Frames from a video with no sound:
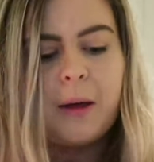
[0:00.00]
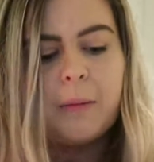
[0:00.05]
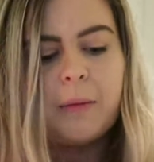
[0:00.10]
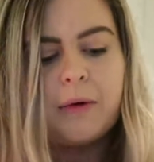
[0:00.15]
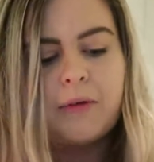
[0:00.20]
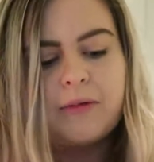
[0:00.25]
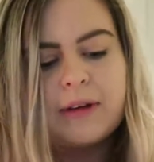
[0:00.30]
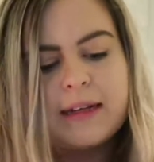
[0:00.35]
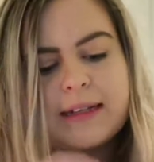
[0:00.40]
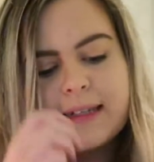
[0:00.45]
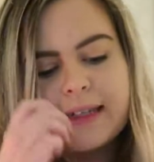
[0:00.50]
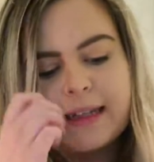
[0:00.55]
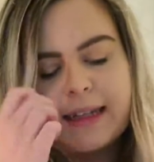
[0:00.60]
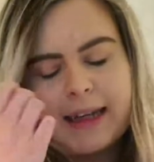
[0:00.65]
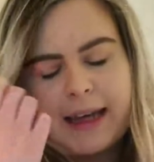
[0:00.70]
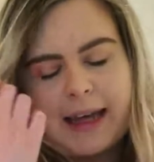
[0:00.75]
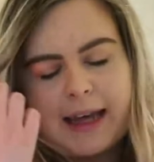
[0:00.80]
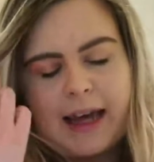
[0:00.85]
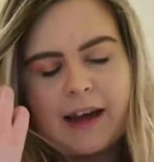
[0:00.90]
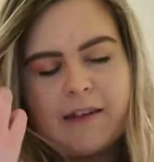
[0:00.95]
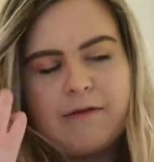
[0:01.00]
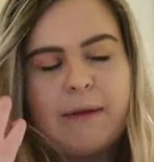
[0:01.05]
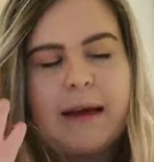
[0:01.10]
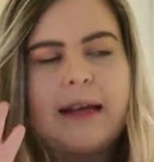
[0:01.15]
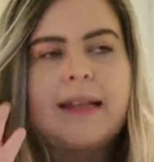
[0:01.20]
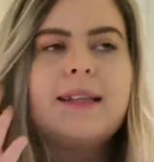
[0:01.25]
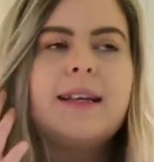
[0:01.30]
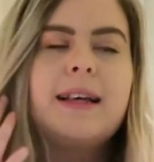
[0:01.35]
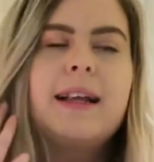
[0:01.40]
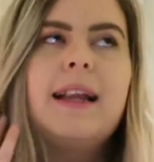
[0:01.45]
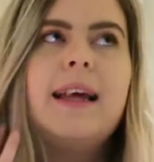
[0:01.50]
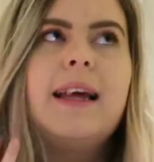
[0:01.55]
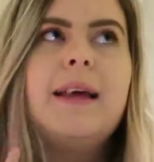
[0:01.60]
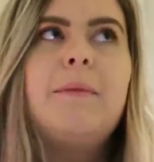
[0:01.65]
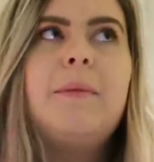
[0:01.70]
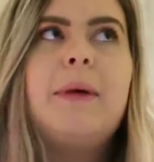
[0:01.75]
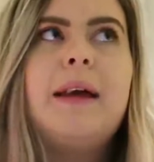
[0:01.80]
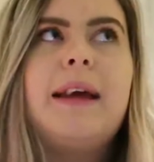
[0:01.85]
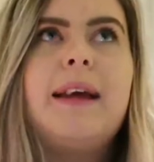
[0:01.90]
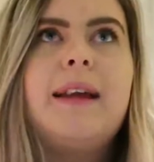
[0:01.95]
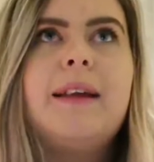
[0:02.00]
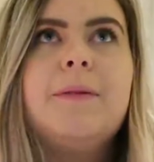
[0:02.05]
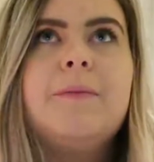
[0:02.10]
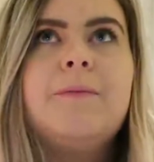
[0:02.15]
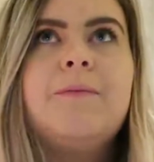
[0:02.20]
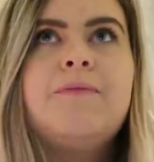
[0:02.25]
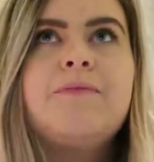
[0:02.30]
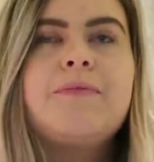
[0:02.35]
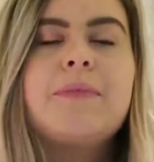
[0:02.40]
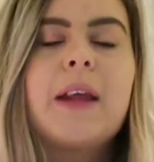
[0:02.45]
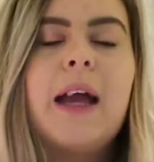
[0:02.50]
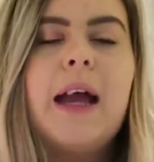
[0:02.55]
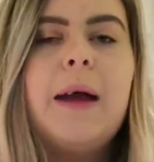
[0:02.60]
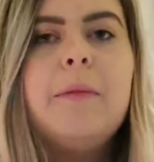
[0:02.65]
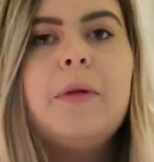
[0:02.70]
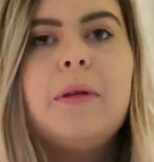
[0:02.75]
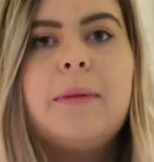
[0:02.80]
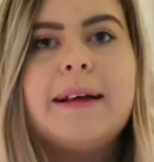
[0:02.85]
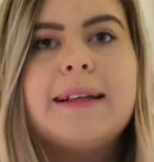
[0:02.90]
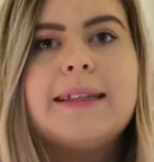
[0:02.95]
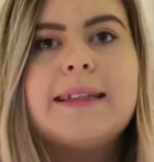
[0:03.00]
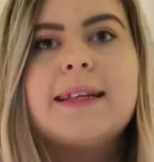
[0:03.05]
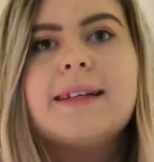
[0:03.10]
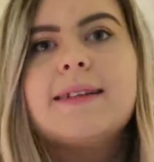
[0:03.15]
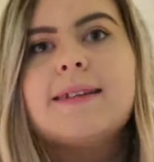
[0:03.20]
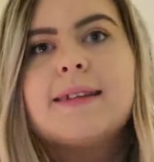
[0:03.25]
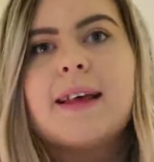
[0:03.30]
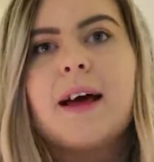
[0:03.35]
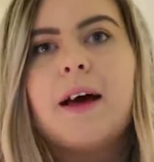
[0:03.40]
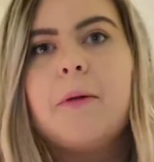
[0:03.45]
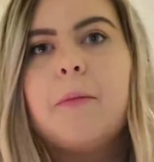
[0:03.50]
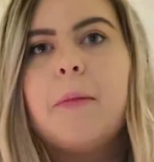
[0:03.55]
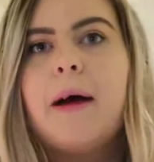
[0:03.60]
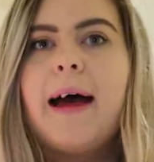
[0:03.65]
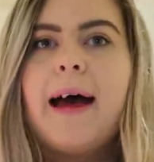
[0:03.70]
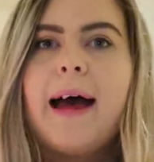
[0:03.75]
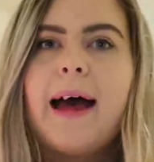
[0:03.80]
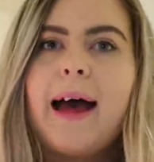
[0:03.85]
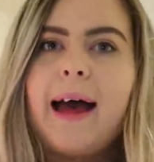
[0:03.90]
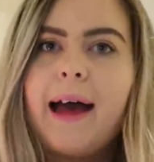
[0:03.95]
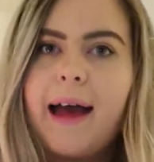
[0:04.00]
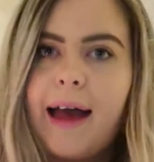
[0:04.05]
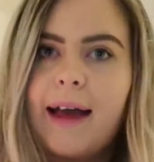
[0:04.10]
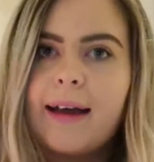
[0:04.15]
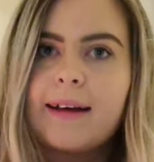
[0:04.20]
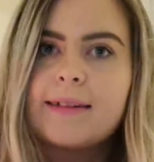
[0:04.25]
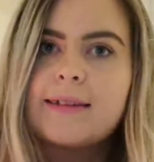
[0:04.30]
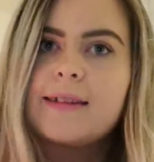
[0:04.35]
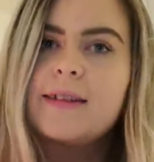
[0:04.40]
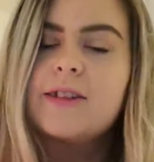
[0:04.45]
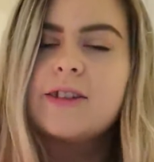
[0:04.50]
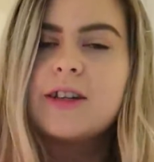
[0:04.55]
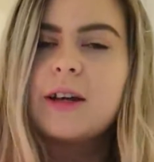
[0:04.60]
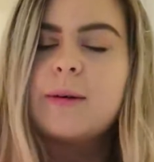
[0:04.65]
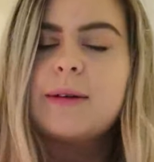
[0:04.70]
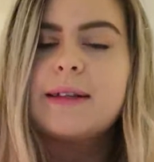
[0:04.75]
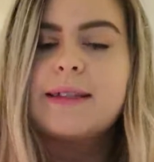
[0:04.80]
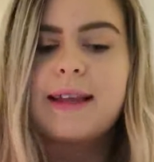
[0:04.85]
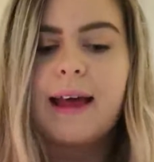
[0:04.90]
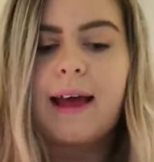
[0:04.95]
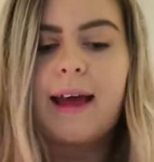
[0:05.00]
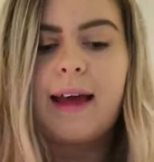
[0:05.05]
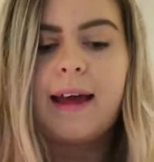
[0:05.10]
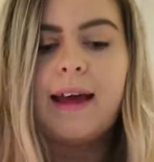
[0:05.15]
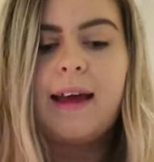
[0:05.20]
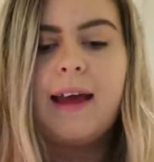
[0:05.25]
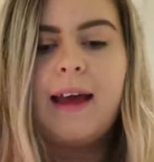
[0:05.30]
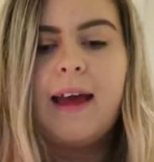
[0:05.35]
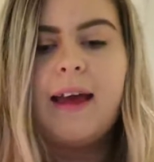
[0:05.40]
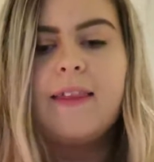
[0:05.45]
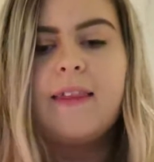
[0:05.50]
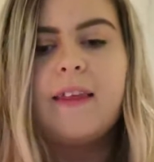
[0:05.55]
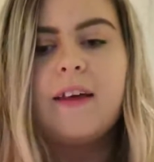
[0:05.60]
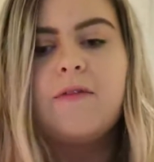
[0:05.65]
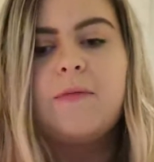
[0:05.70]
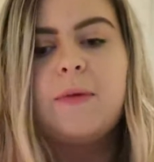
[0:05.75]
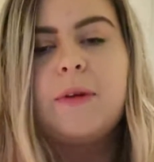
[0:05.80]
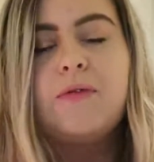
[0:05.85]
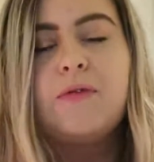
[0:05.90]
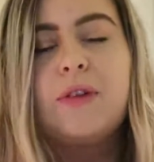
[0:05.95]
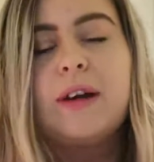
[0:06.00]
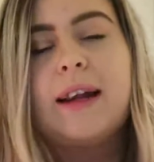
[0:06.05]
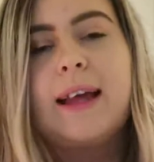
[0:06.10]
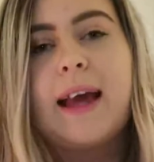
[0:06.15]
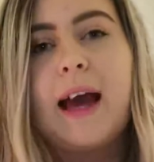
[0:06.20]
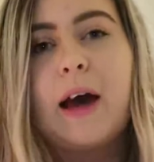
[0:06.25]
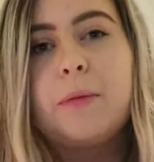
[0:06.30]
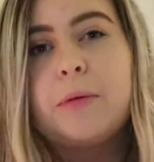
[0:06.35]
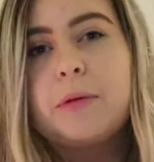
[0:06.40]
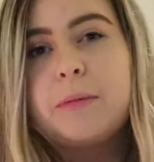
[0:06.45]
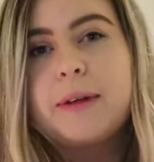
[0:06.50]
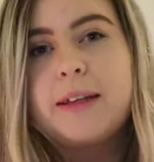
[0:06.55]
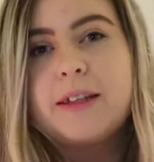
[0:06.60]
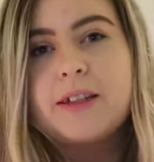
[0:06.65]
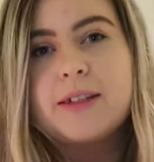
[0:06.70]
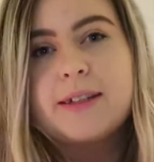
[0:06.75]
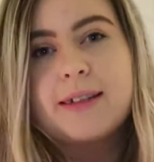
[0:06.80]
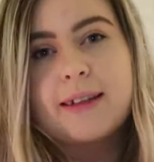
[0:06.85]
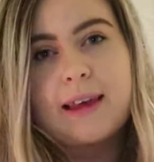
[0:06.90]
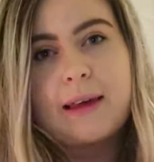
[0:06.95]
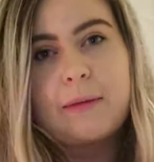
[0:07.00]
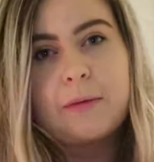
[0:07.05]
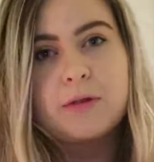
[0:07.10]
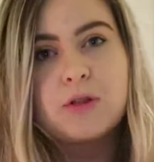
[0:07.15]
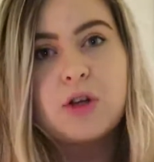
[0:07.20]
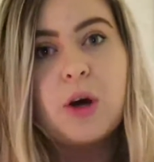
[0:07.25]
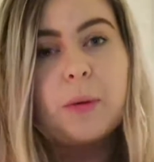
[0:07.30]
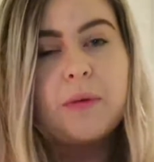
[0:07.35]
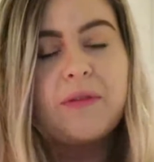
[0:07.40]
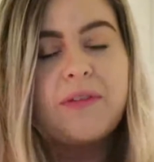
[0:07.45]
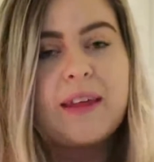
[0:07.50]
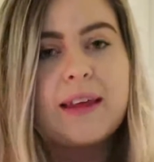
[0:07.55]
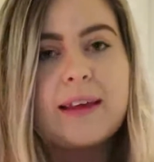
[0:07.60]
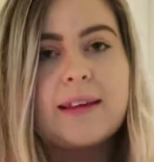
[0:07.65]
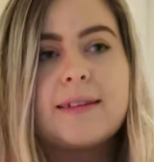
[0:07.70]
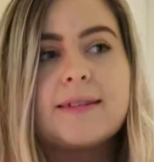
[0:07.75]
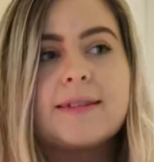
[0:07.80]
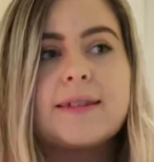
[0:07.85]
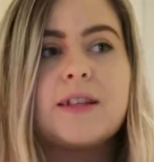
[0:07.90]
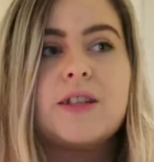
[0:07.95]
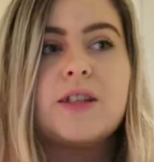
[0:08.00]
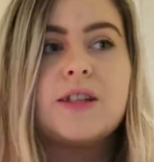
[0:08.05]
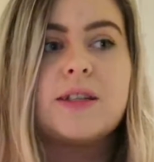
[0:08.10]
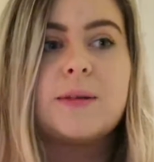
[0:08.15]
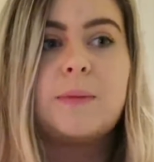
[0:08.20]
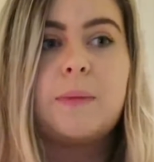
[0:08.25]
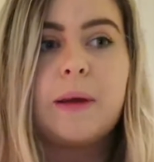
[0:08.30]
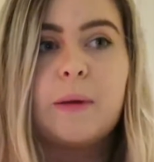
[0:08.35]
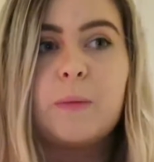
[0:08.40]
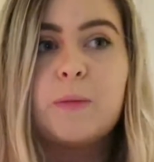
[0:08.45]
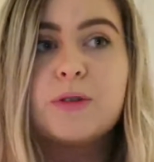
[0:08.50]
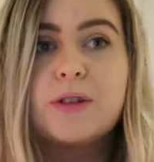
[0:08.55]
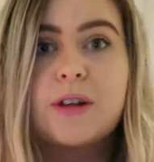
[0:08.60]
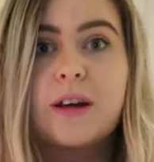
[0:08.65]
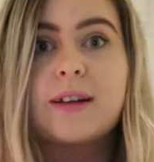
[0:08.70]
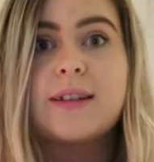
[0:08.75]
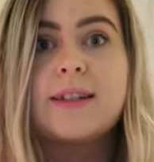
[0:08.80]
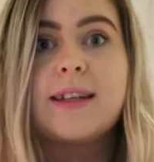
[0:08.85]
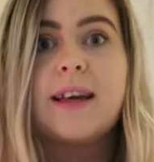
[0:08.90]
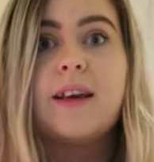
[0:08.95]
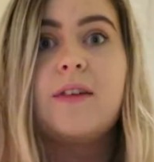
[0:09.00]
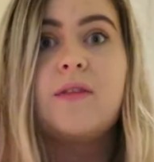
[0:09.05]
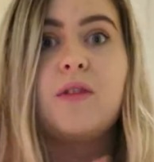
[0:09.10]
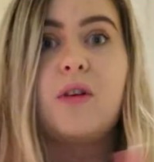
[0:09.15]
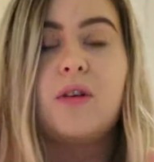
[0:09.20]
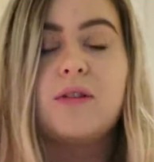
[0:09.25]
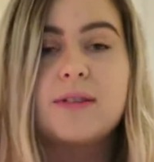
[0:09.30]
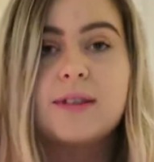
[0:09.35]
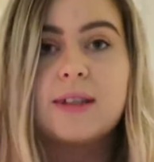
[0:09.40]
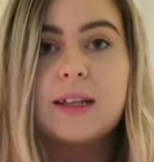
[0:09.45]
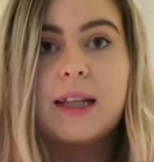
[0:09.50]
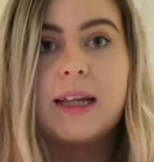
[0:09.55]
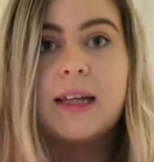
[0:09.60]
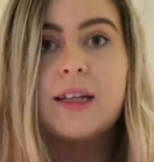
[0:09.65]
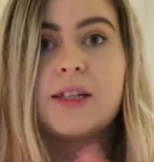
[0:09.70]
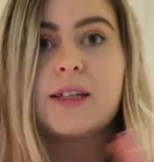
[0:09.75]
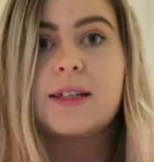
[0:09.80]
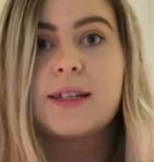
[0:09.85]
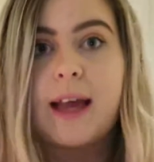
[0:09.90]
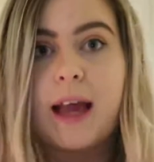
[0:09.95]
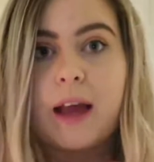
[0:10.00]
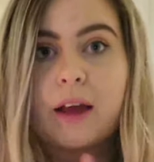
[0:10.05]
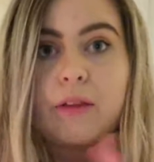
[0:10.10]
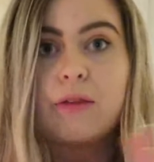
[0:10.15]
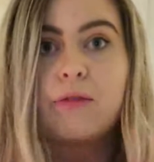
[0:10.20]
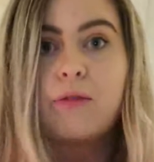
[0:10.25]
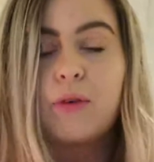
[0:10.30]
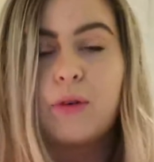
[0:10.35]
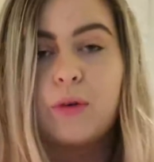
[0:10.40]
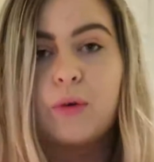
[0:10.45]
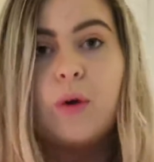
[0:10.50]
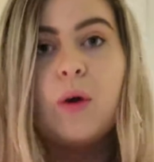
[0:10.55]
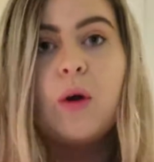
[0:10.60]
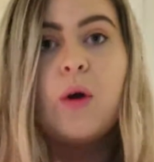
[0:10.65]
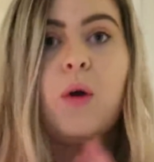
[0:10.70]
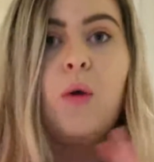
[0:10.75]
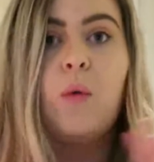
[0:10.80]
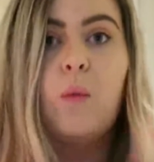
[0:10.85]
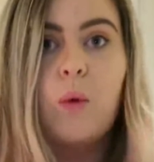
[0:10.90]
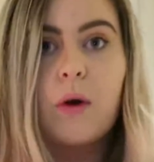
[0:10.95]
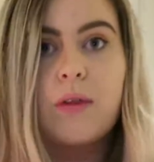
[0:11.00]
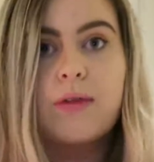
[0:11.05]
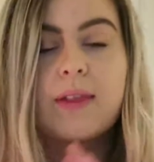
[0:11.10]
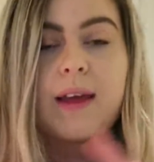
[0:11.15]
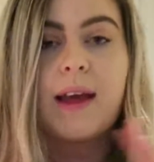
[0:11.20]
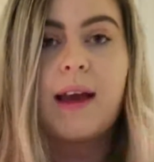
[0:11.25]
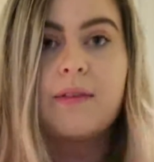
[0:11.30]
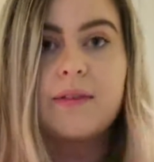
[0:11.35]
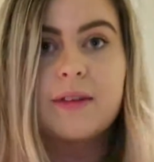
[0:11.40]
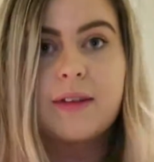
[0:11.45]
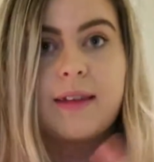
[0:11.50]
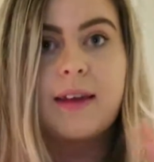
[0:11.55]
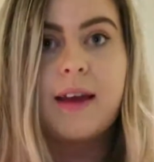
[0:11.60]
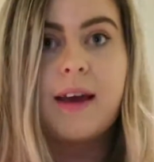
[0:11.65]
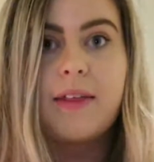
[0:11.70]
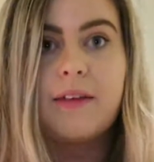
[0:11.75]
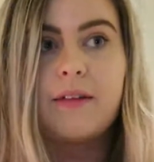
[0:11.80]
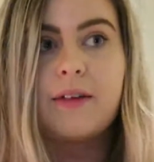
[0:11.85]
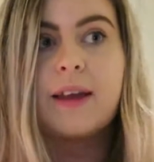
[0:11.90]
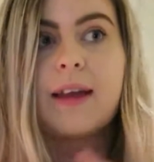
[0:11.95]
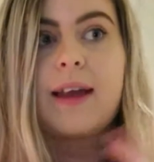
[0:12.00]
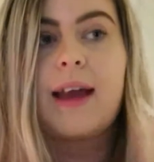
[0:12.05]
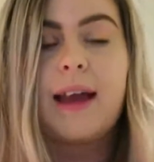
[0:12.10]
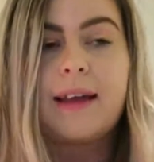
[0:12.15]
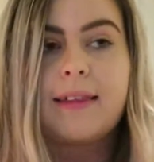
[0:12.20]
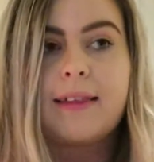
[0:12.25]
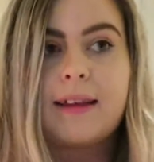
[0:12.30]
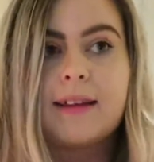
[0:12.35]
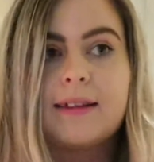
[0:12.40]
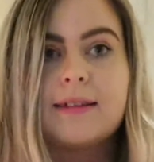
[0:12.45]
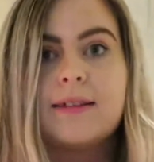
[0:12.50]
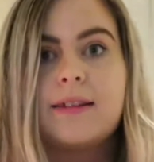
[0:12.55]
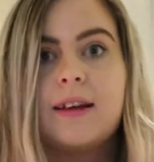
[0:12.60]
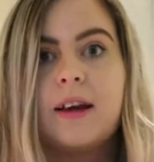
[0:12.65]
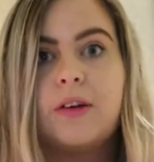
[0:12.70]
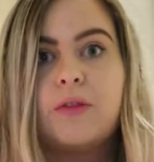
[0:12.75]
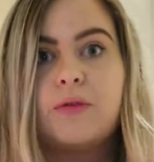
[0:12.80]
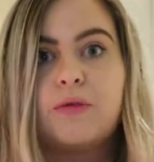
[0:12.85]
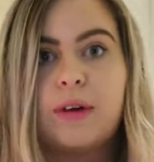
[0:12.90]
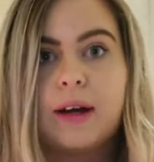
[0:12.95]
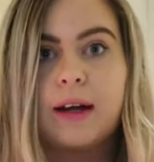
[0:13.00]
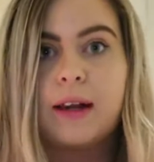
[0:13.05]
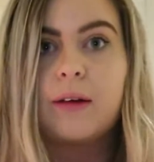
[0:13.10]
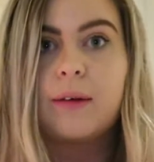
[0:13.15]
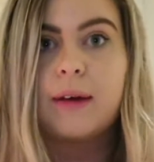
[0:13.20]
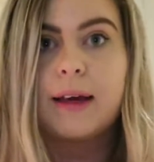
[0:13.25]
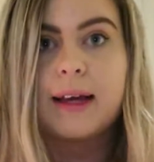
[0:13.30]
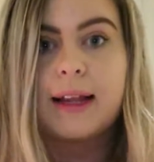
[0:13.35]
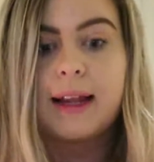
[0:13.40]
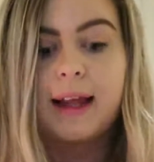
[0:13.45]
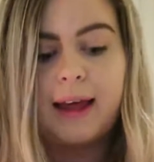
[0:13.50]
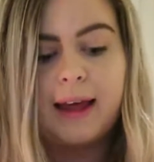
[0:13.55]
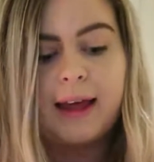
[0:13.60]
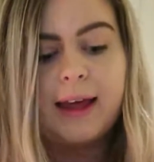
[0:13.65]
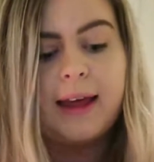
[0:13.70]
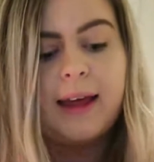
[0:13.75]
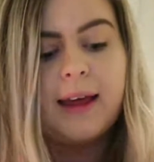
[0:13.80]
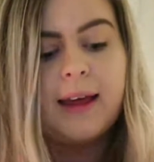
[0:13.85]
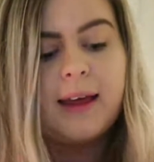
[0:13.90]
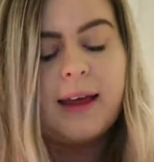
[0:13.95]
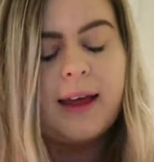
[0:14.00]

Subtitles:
But recently I've basically been implementing some hacks, shall we say, that have been really helping me just to keep on top of things and just being productive, constantly just getting through one thing after the other and getting things done really quickly.